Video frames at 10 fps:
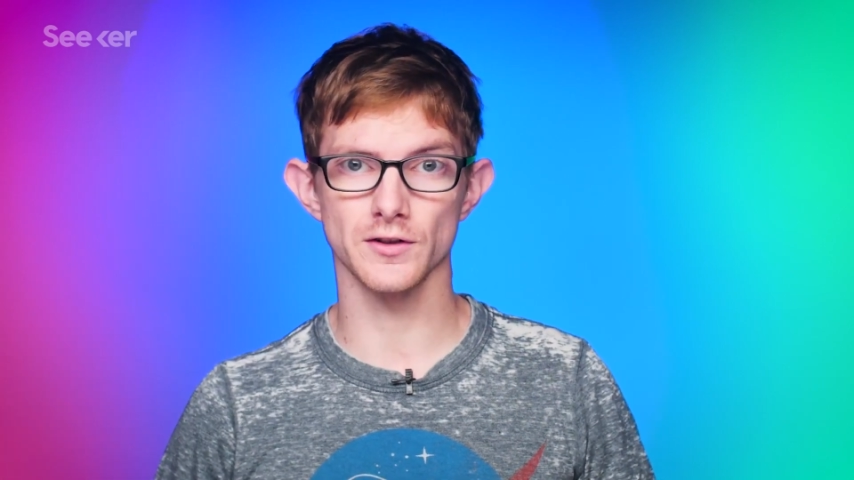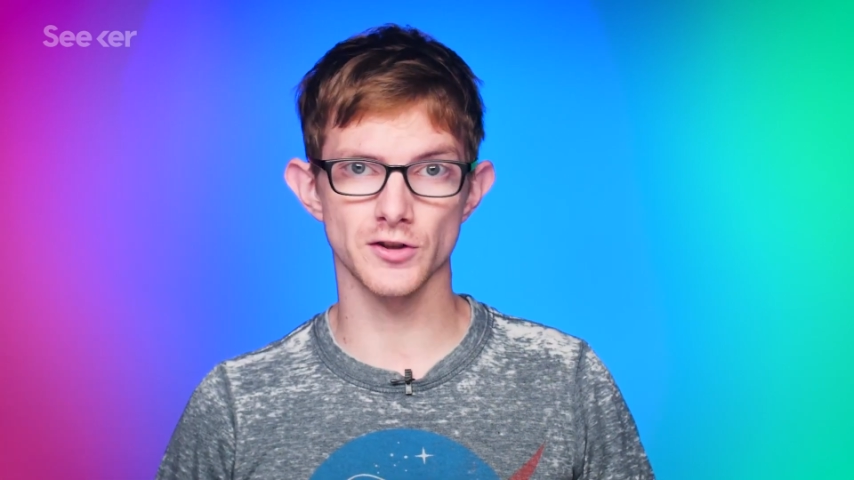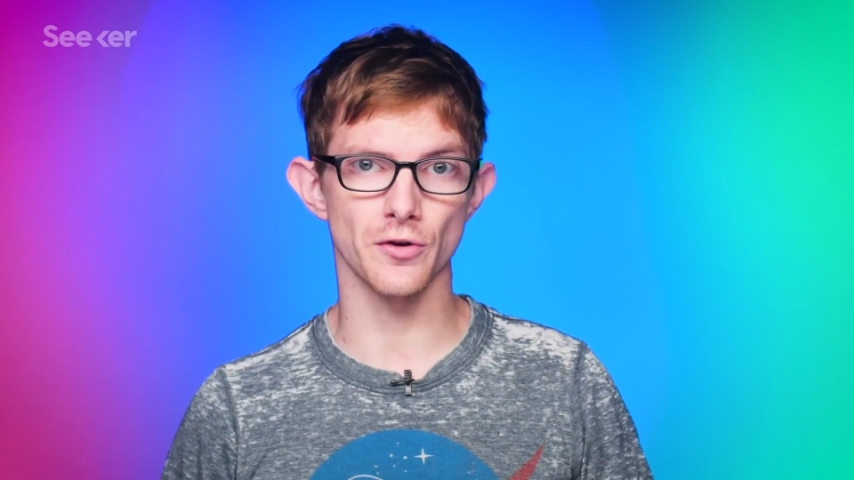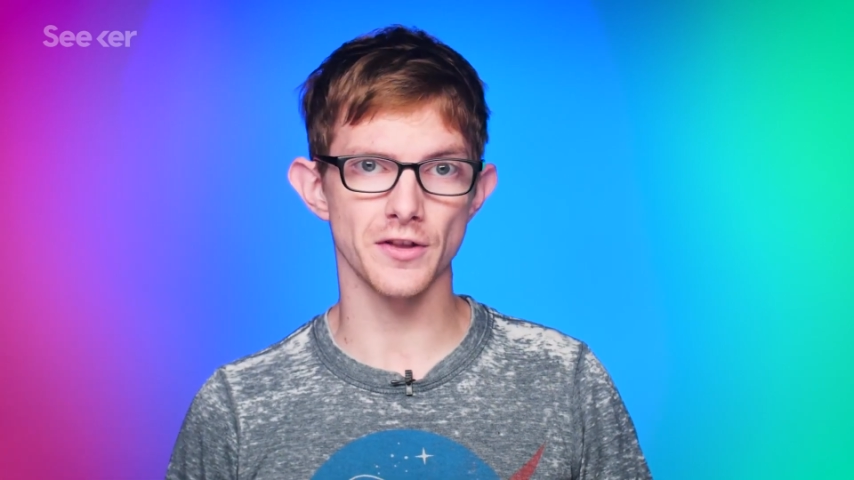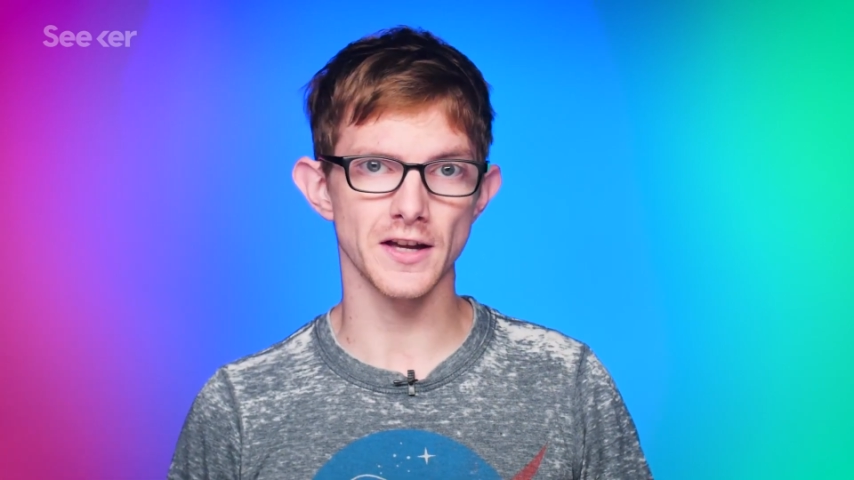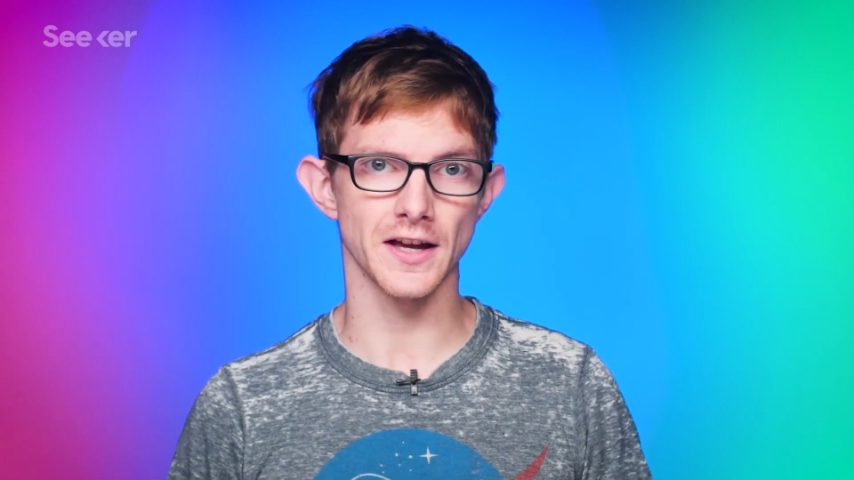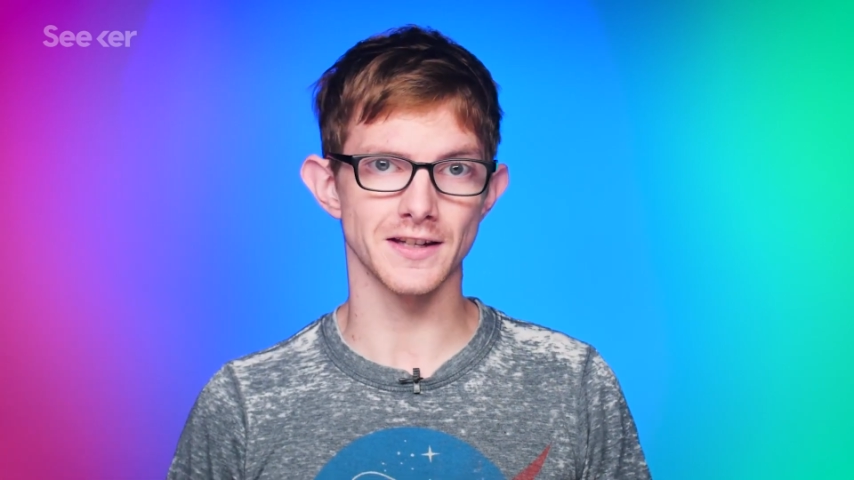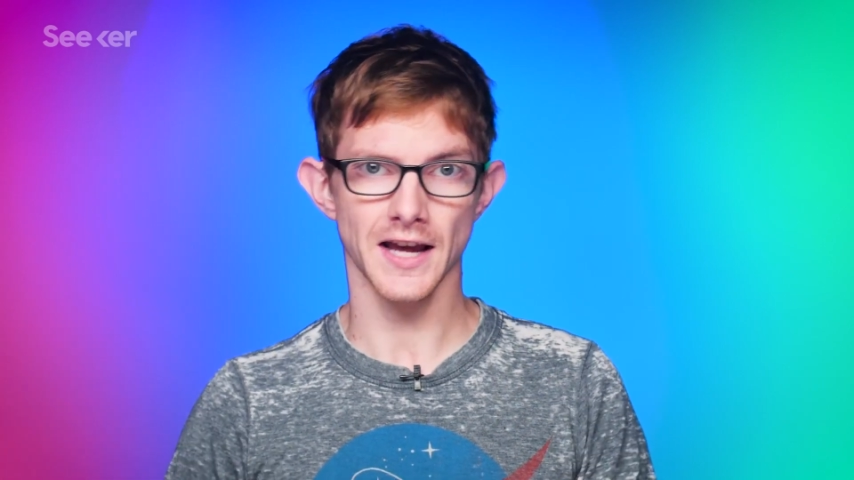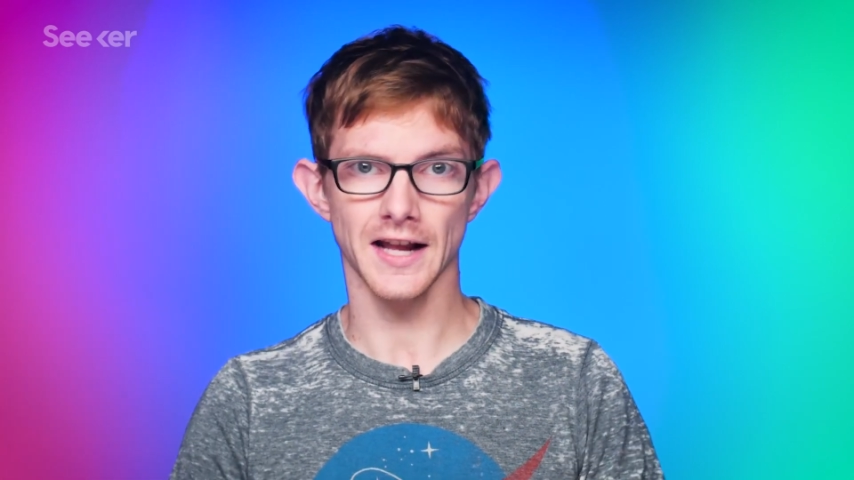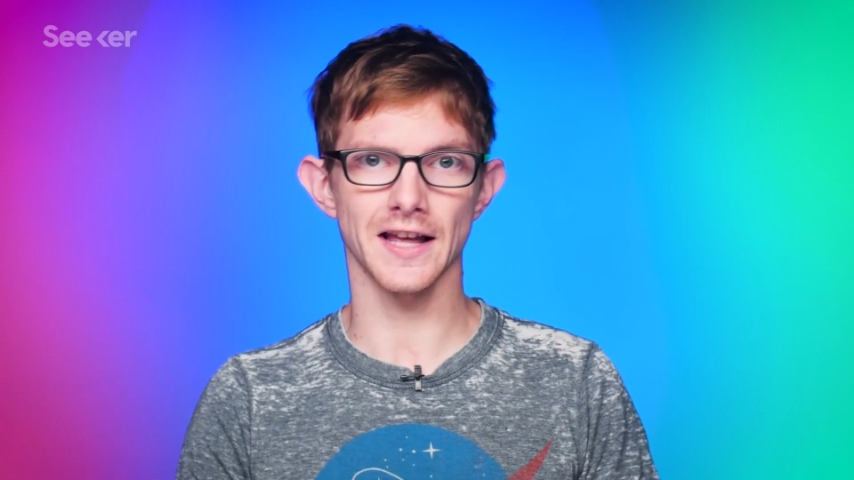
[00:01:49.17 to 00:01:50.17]
so the
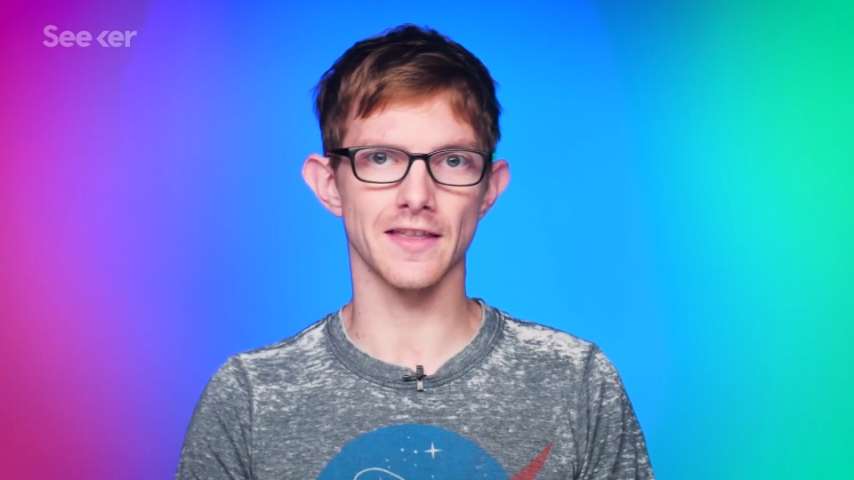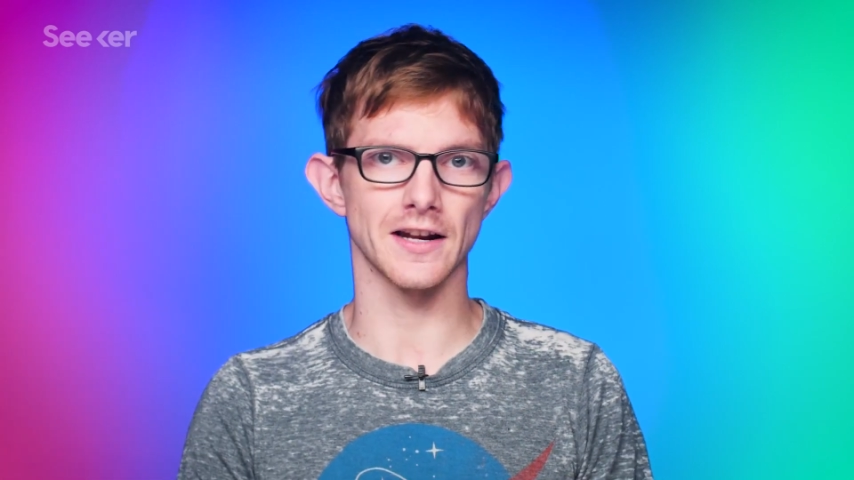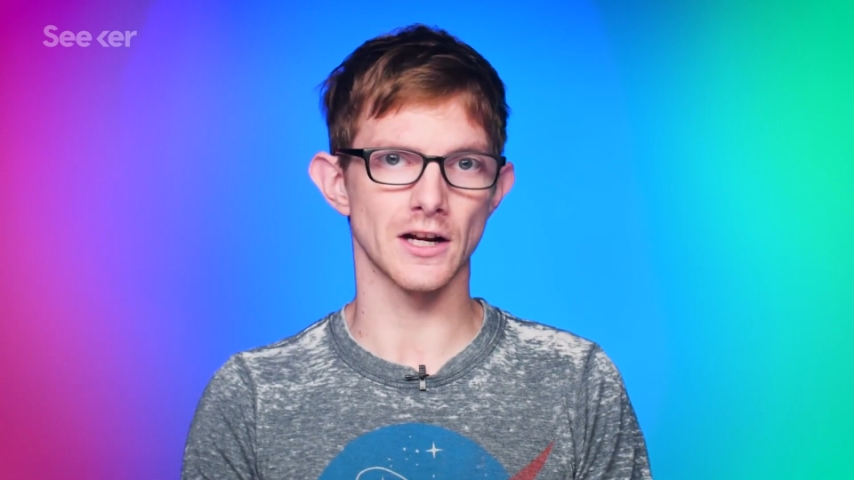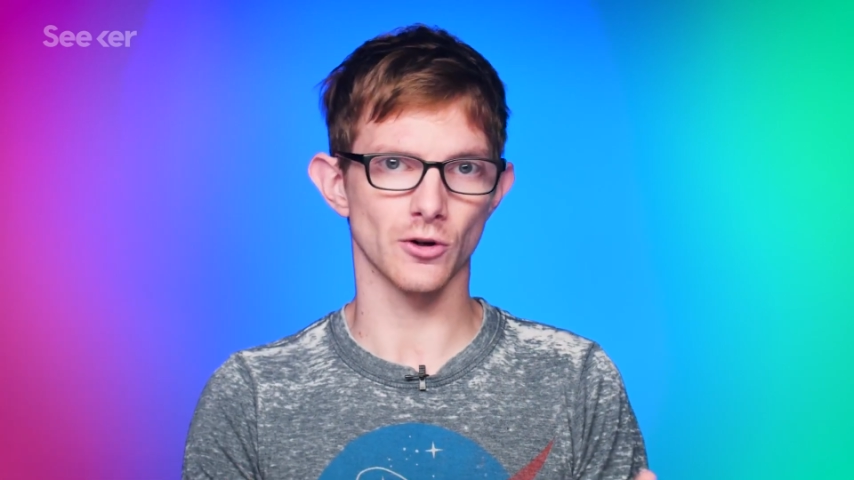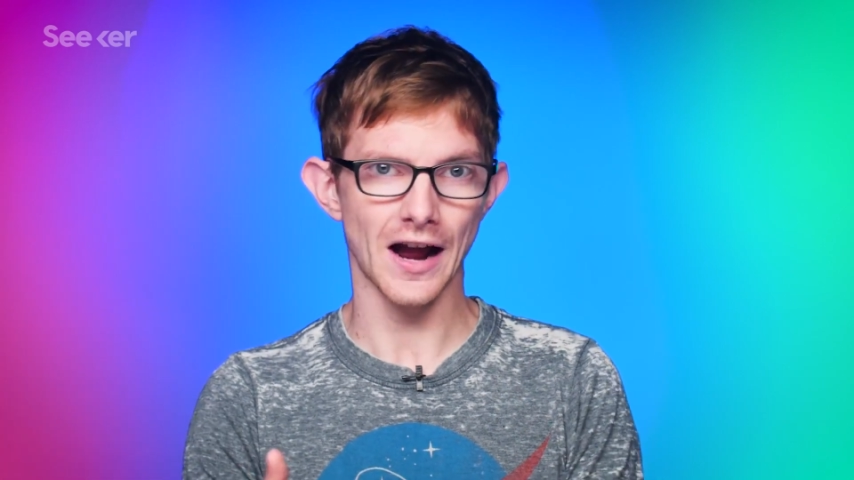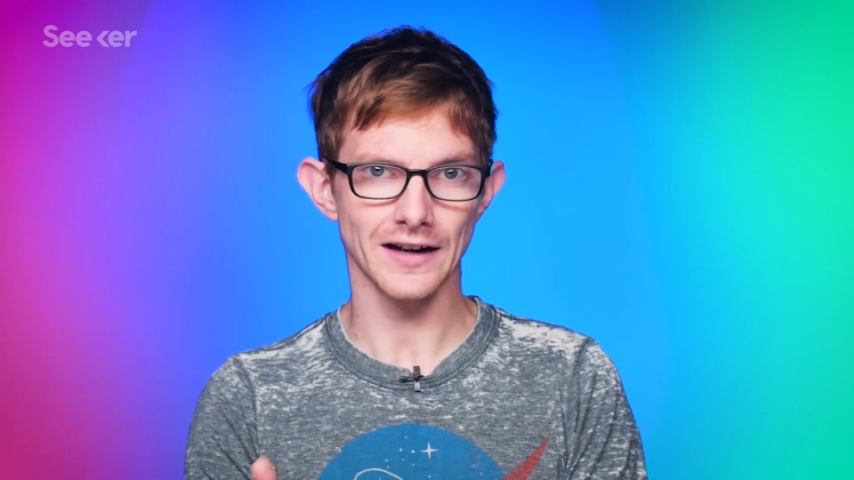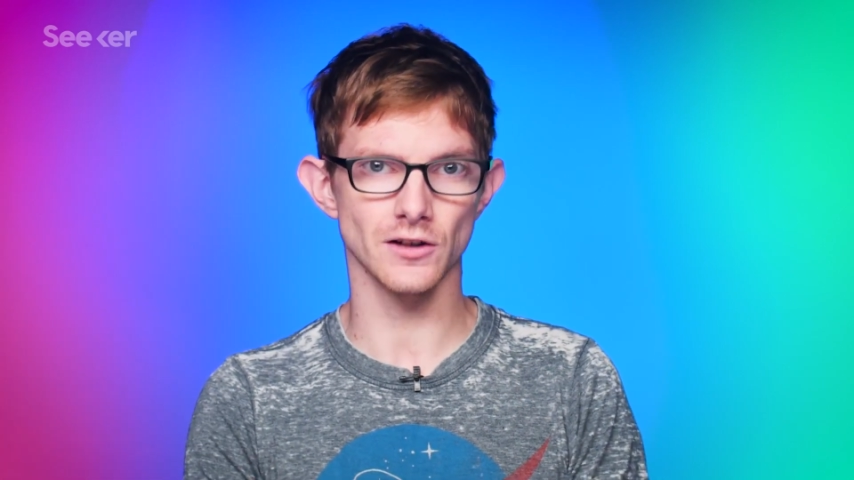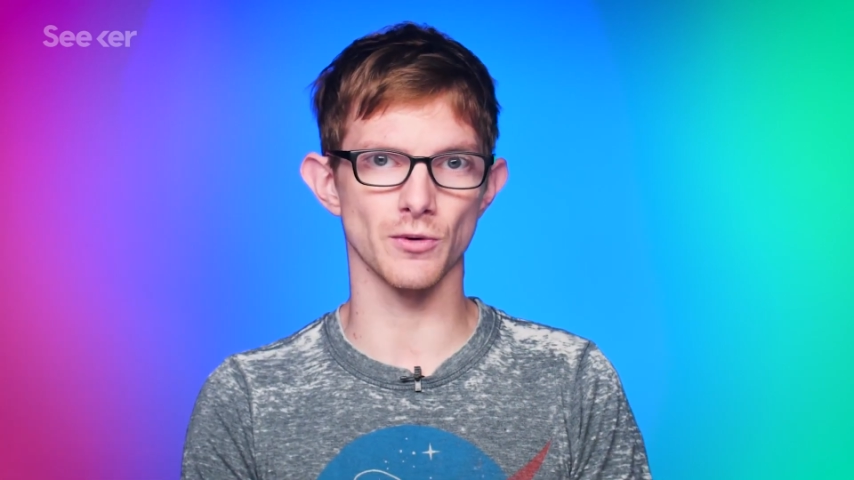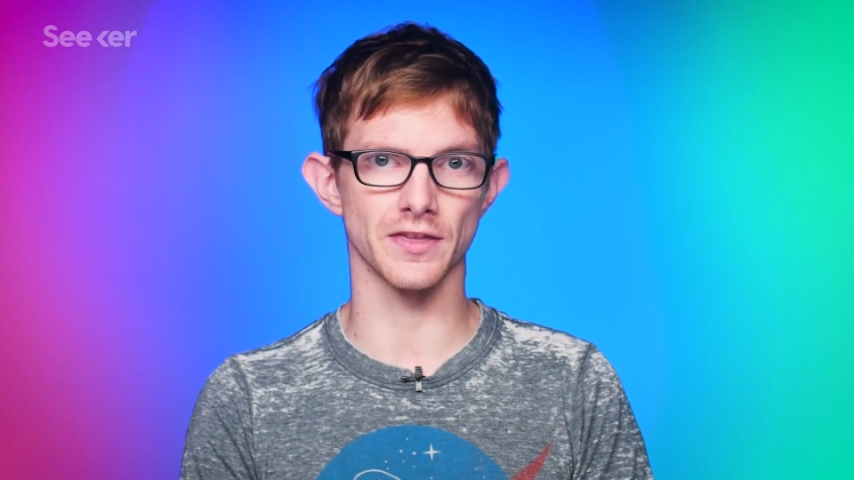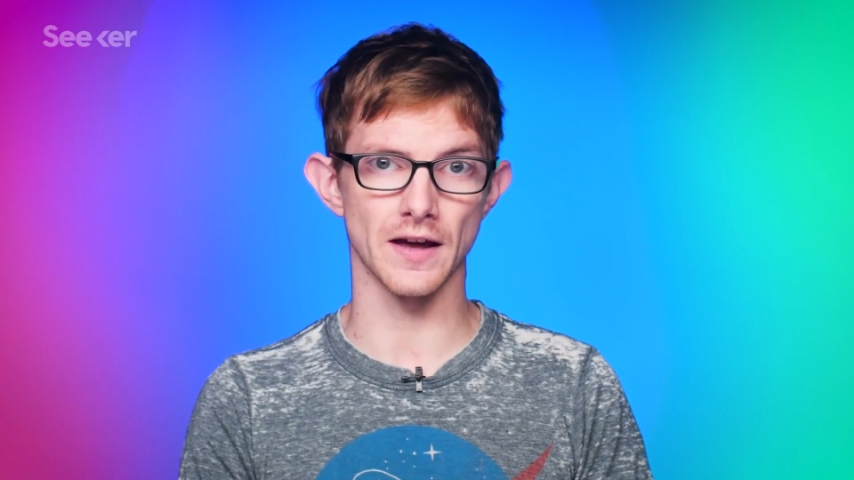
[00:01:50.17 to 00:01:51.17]
antennae that
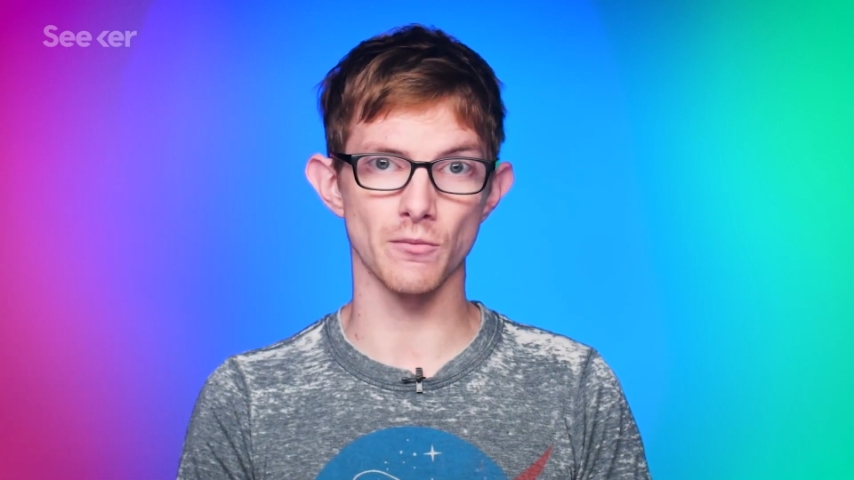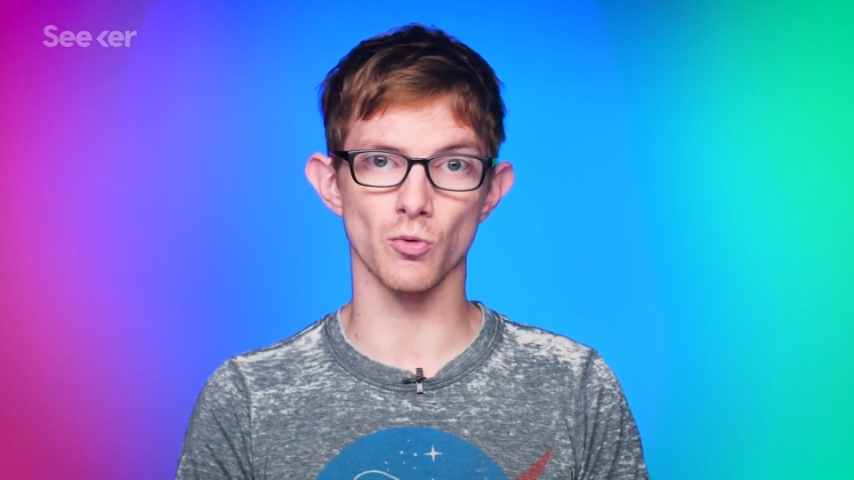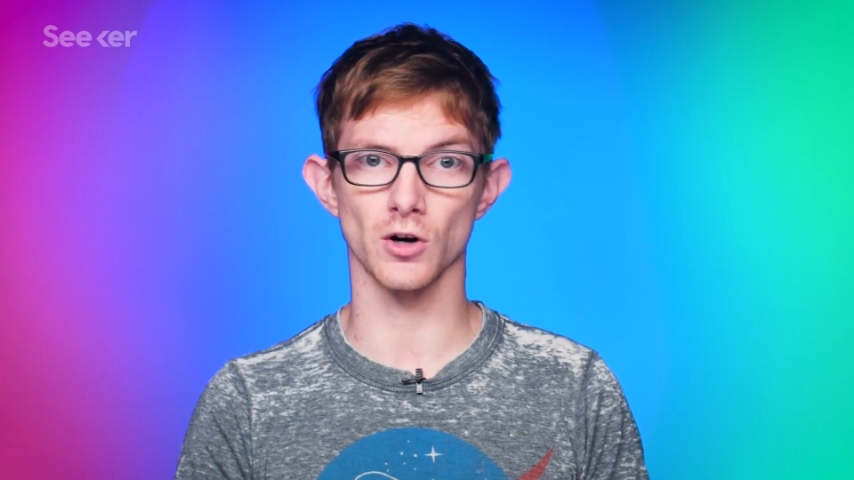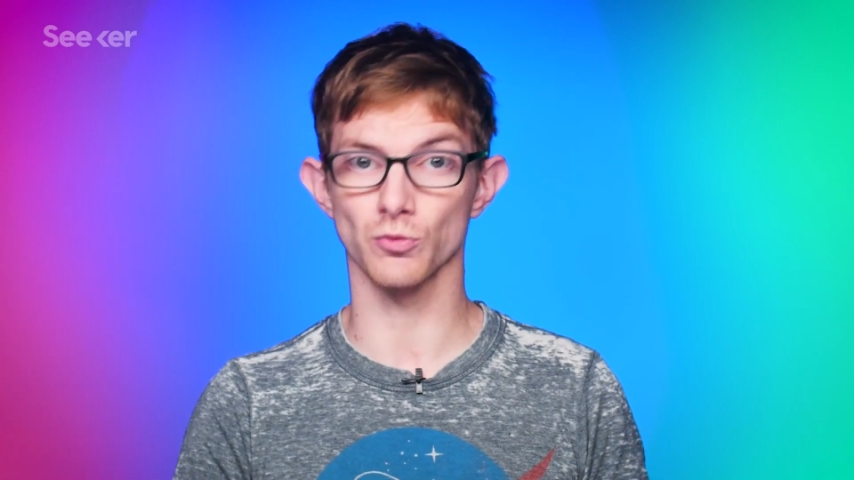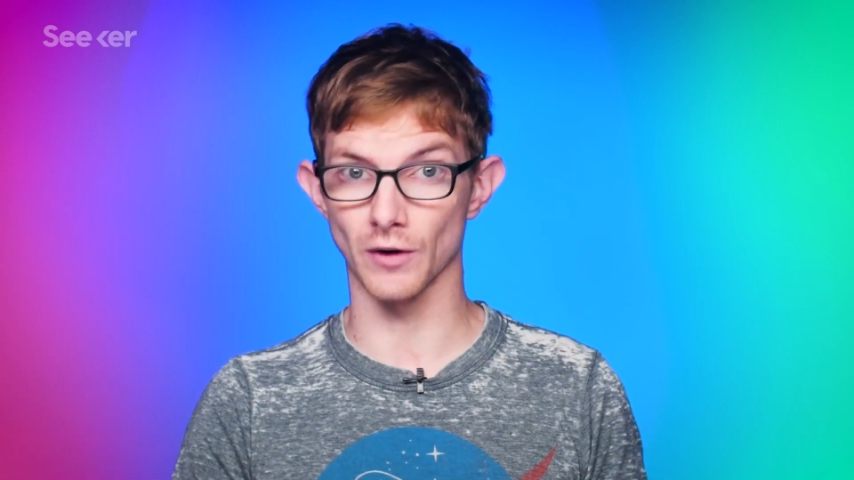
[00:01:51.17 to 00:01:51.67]
interacted with them were